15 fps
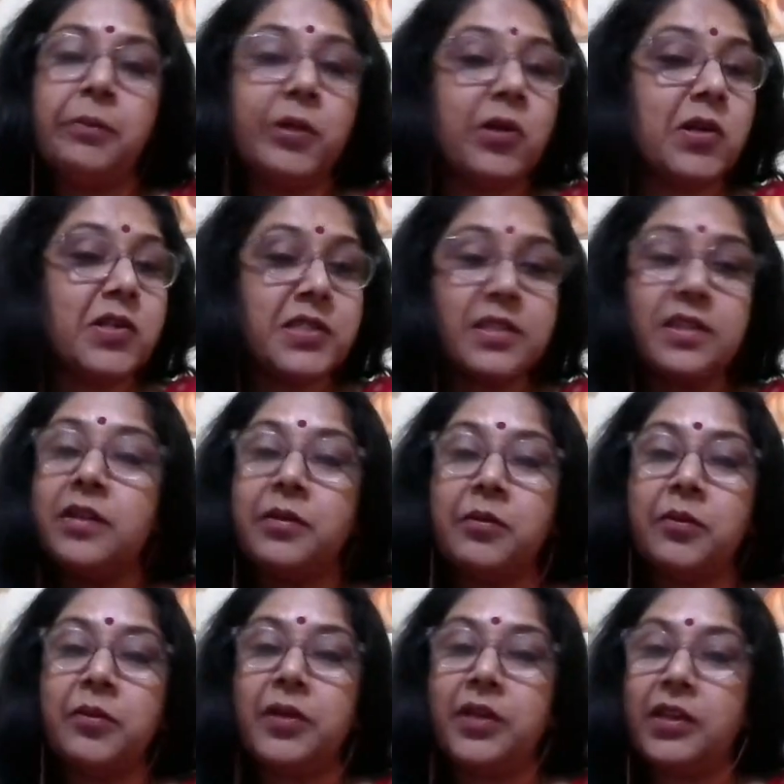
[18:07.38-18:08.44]
because
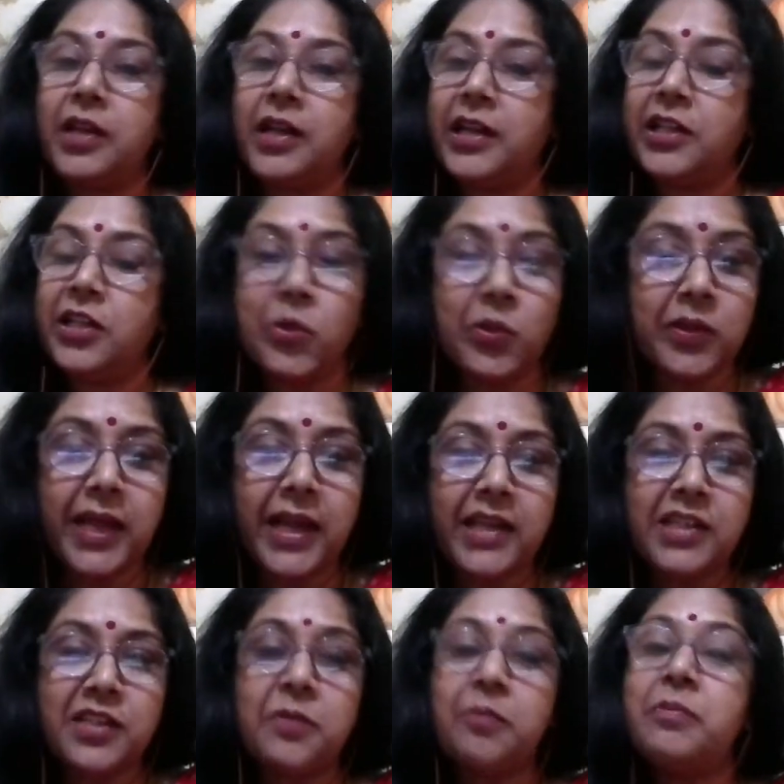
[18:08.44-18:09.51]
a new
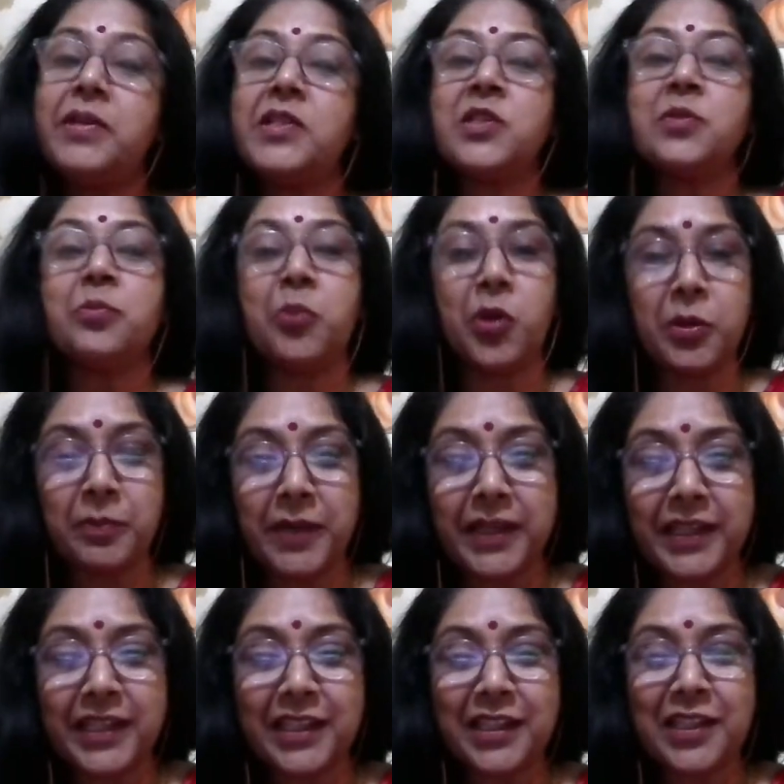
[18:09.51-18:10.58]
client means more
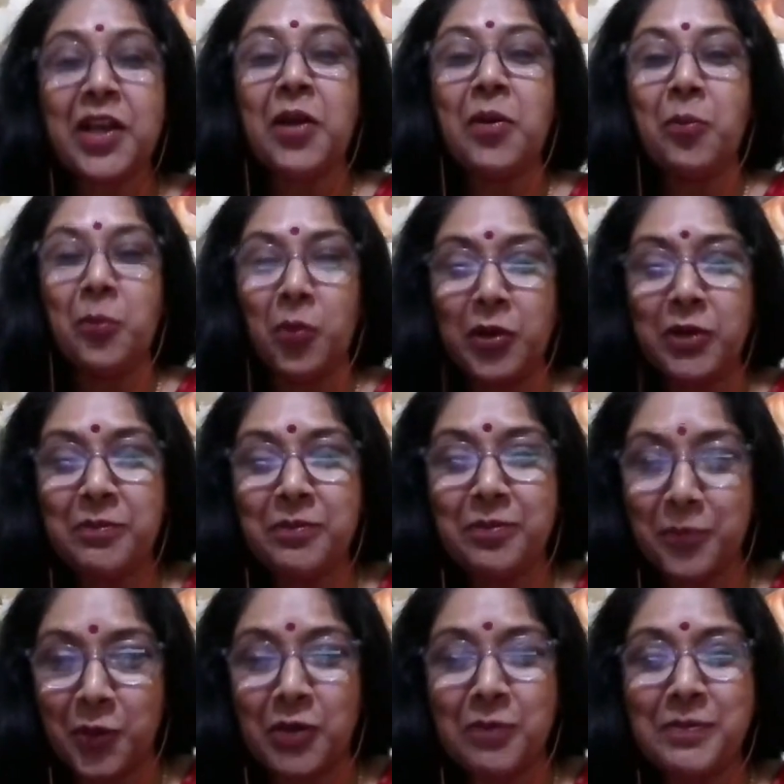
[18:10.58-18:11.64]
money,
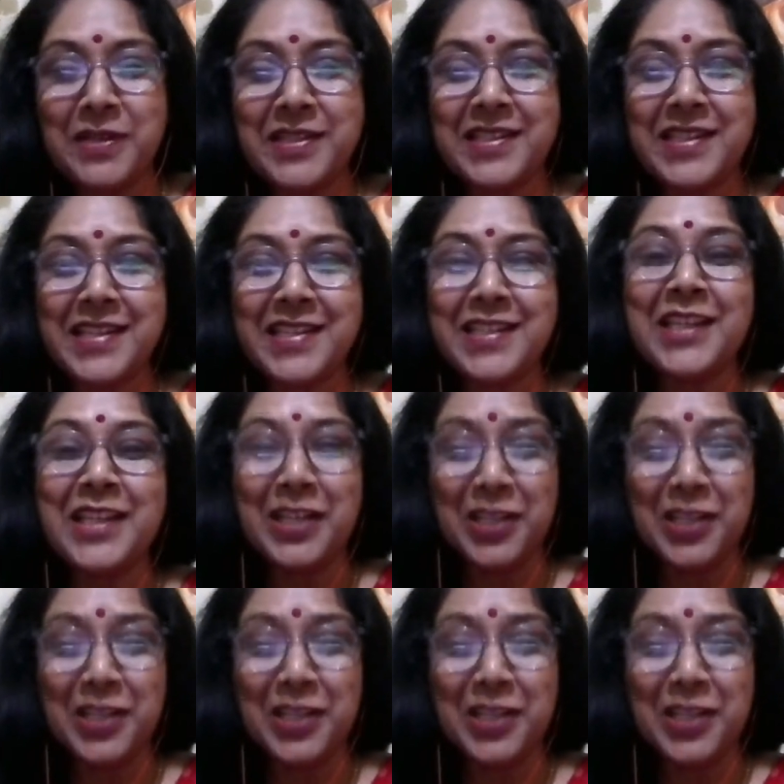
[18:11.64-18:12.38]
more business.